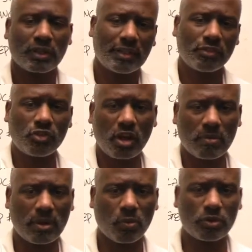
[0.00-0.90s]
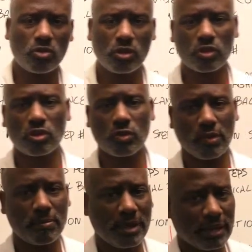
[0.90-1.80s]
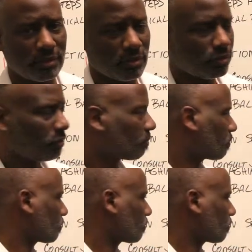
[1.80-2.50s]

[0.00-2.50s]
Let's talk about what you can do to impact this.